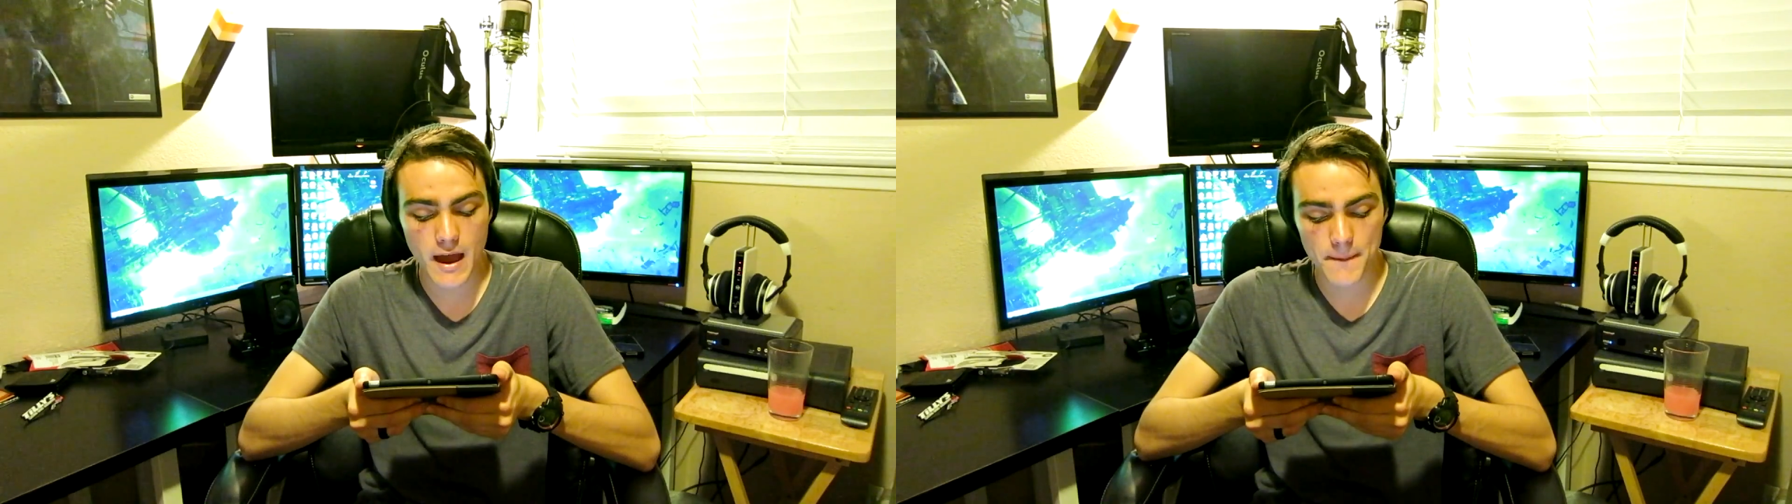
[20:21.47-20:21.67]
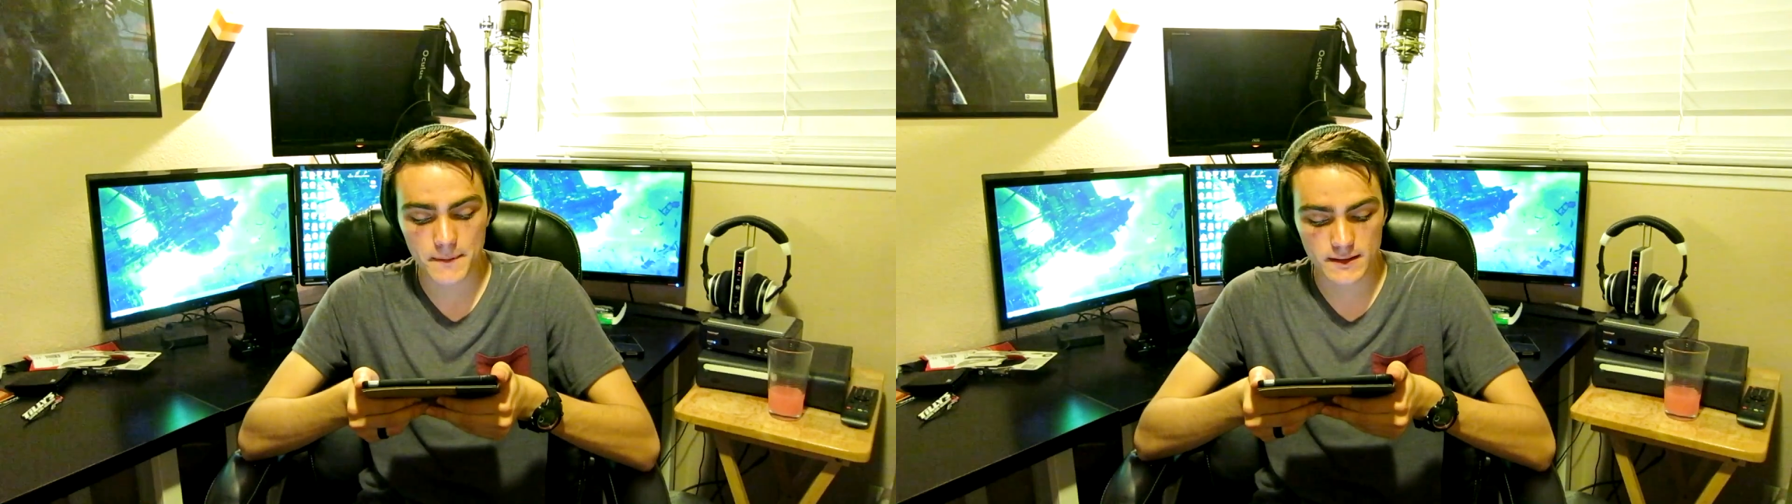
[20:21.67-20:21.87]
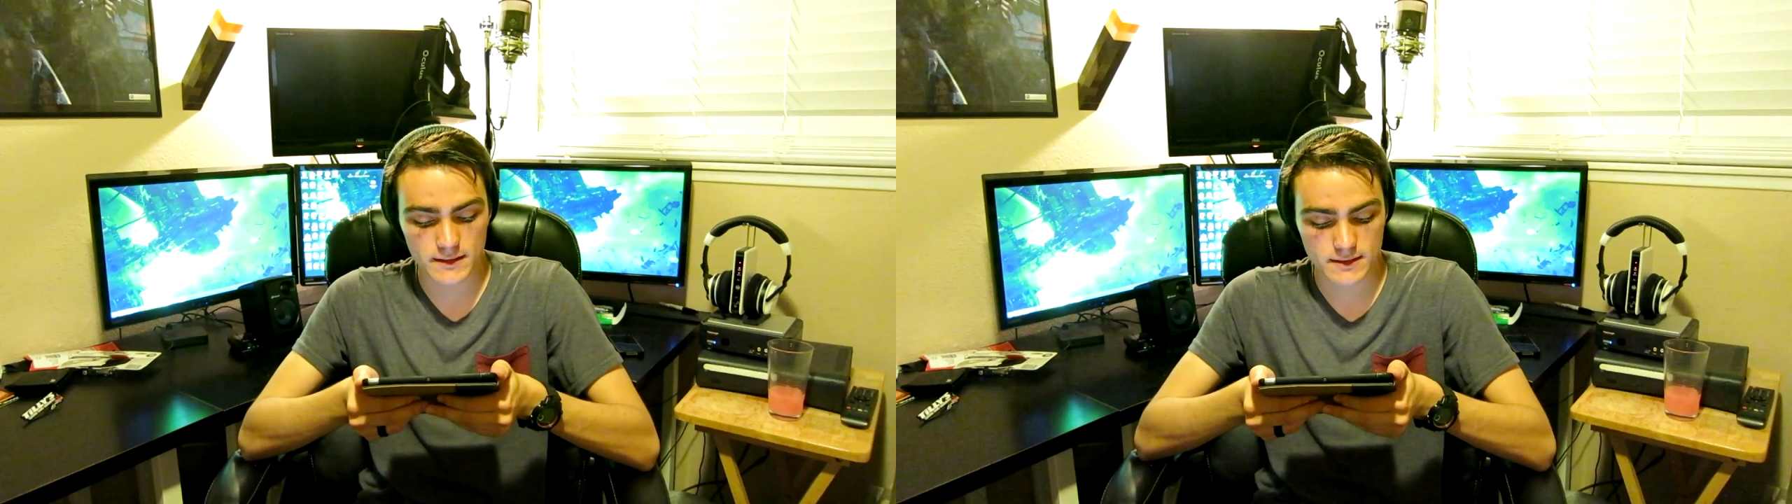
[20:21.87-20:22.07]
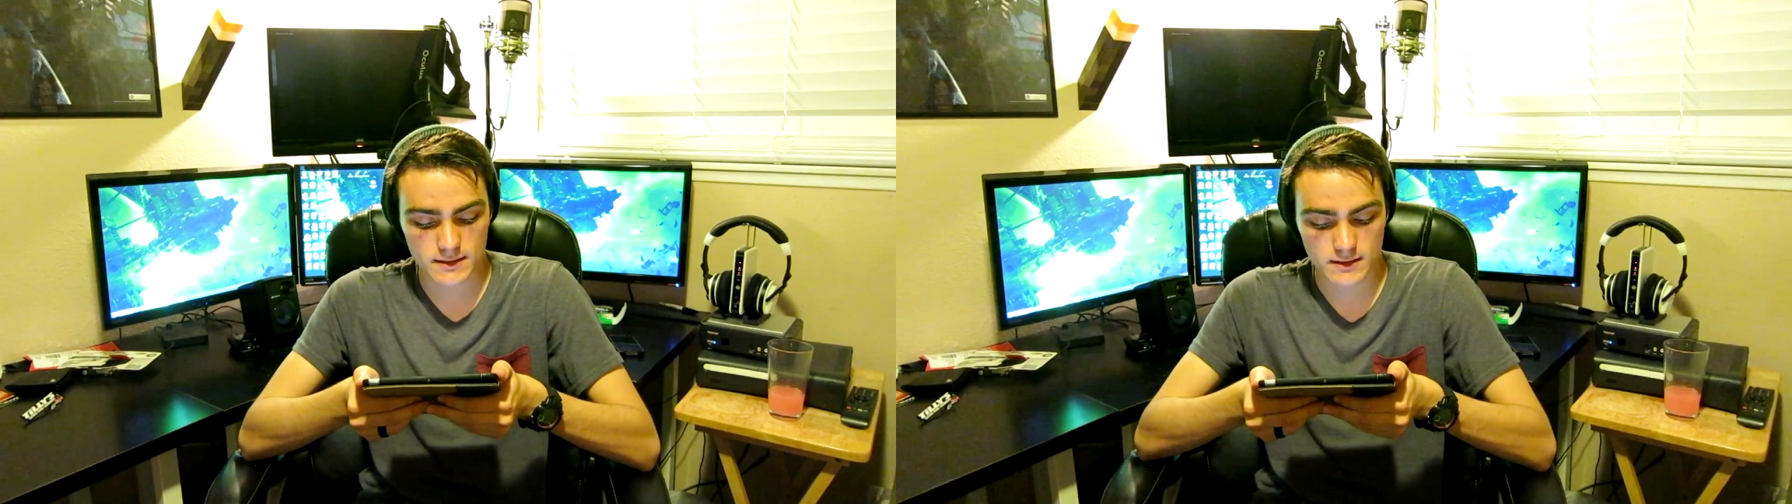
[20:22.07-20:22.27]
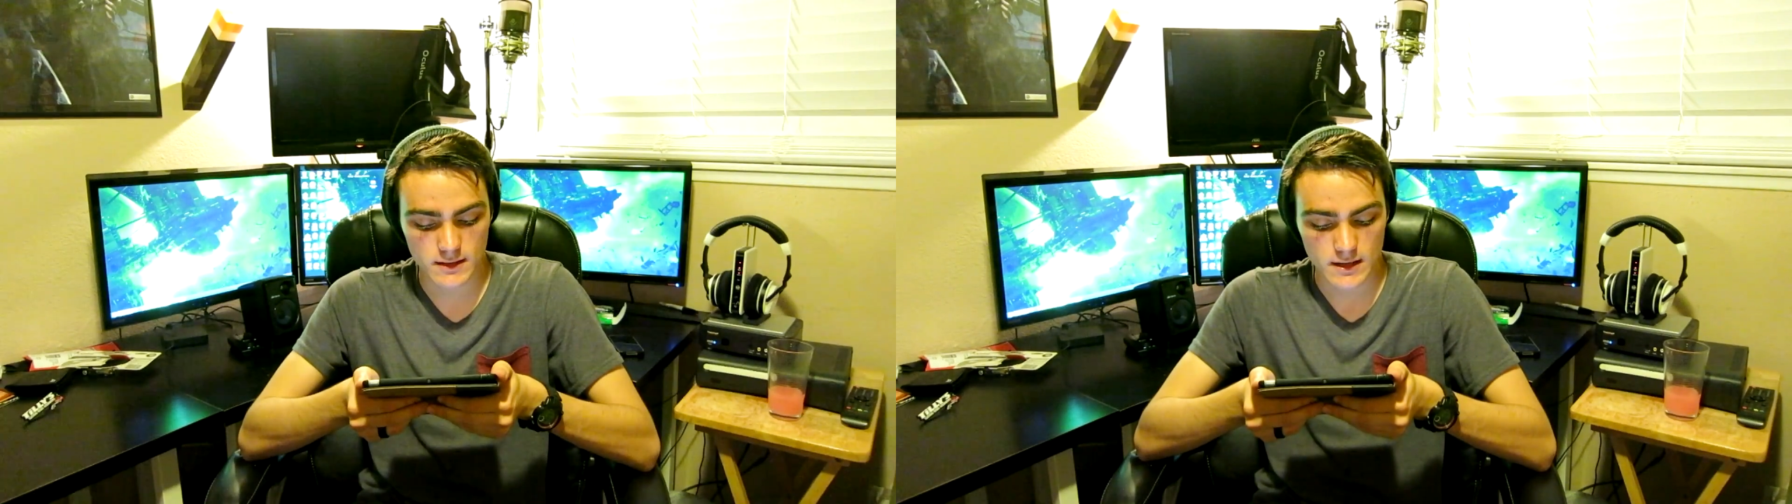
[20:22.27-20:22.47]

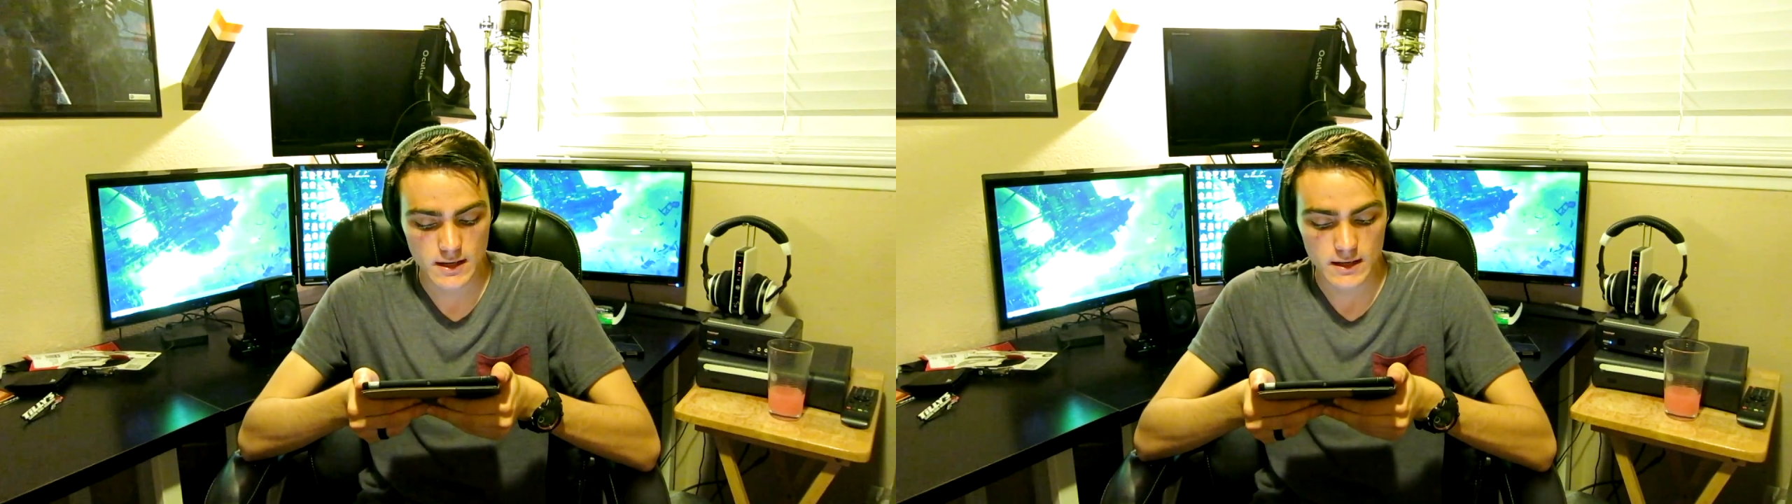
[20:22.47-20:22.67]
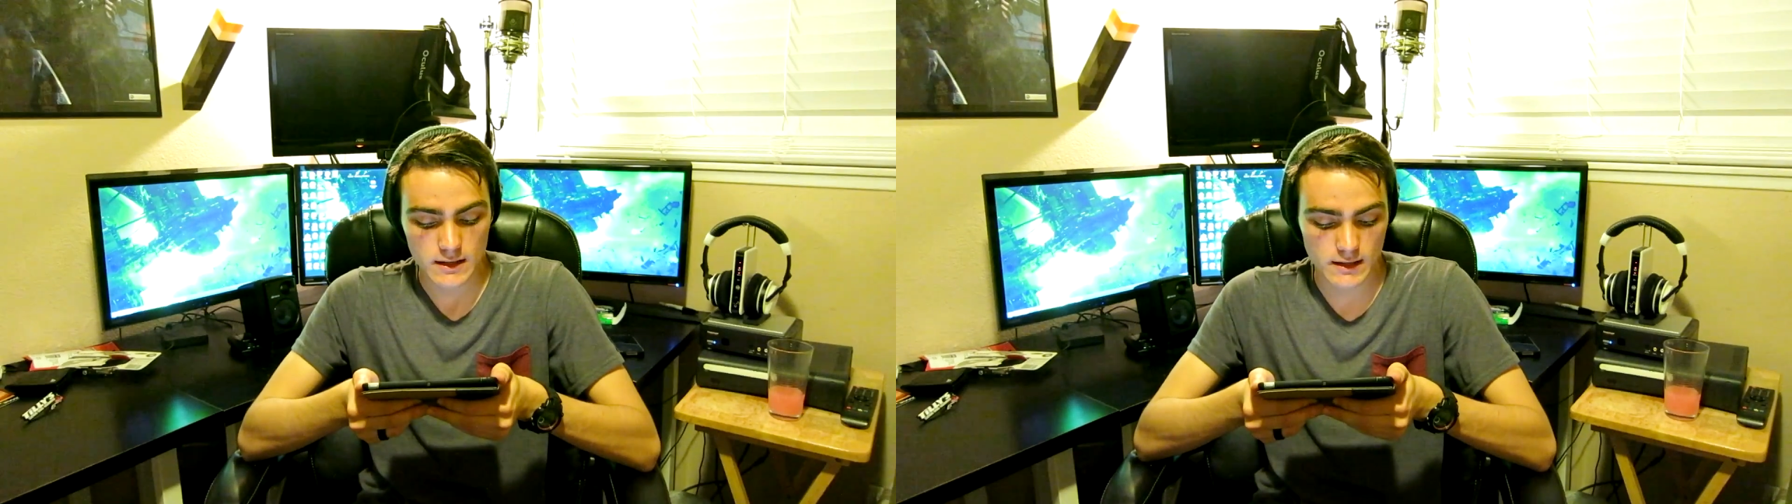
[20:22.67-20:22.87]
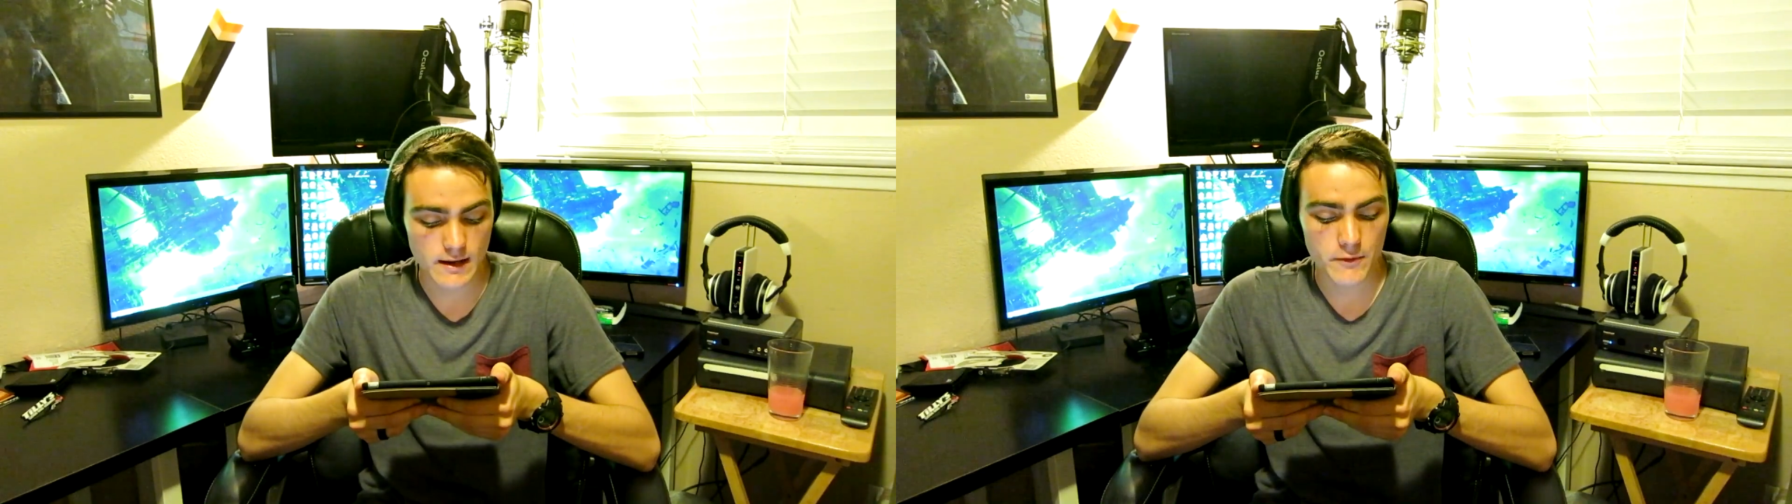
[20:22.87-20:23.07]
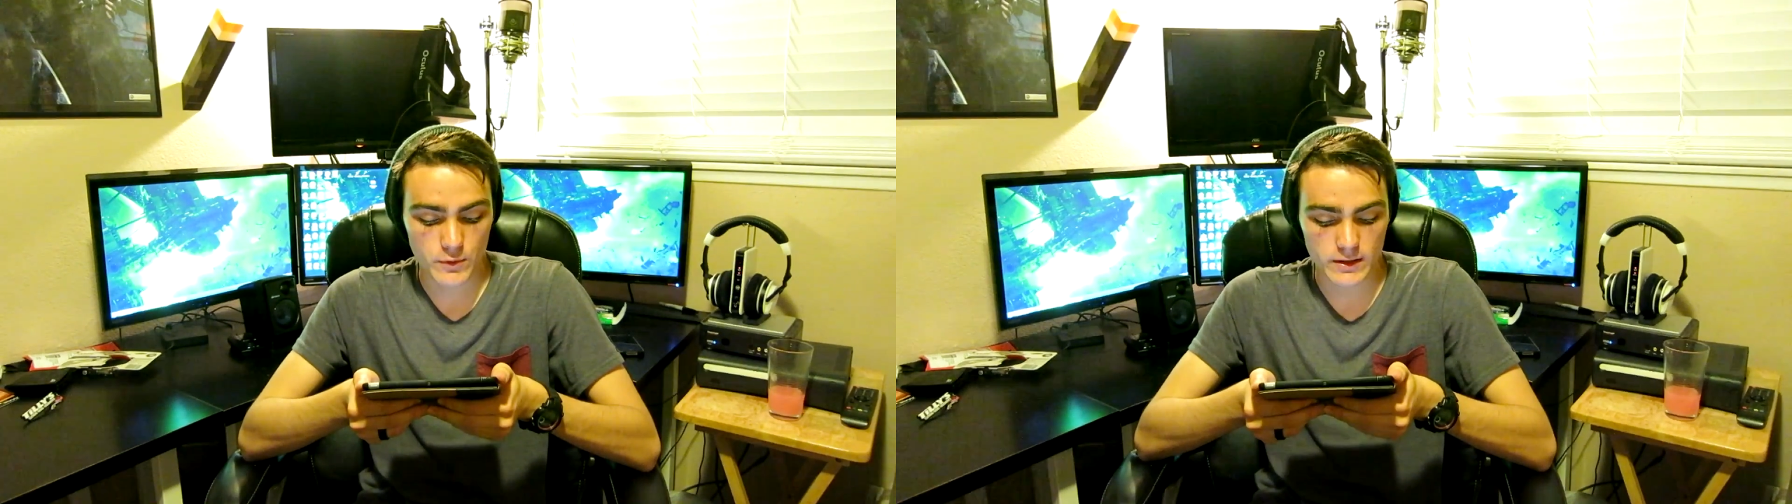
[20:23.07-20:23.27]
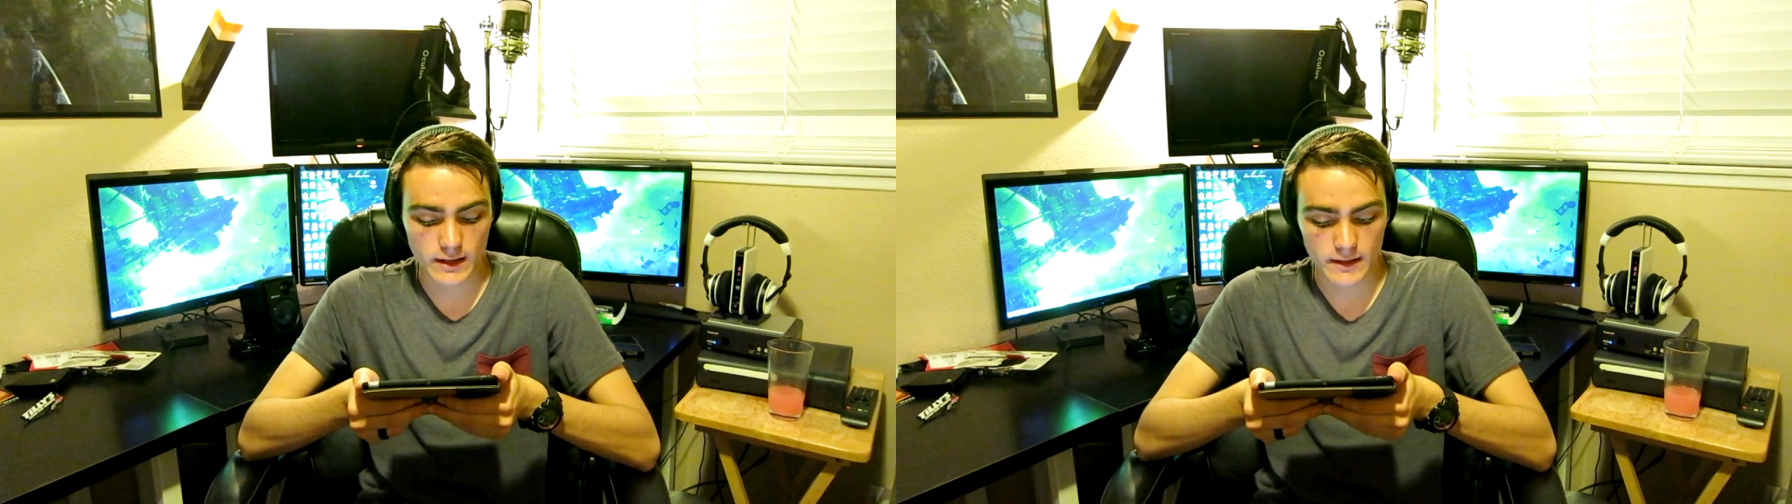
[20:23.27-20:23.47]
happiness in
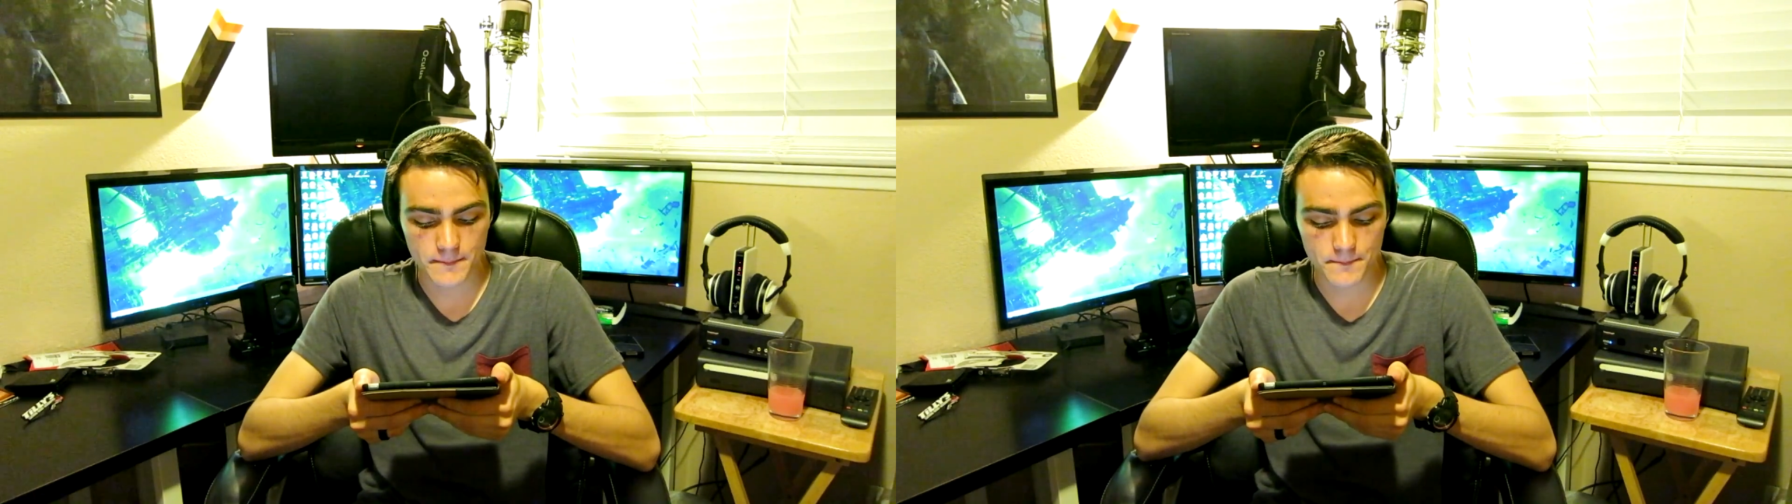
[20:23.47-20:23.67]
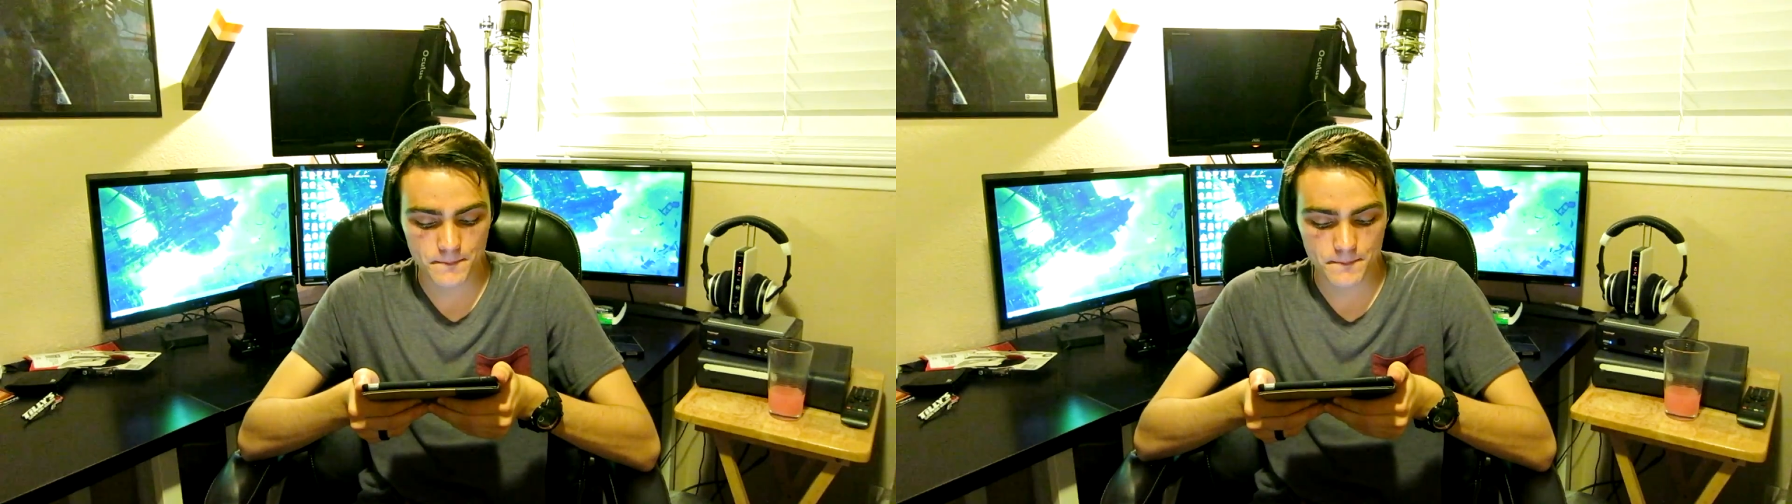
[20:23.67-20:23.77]
every day.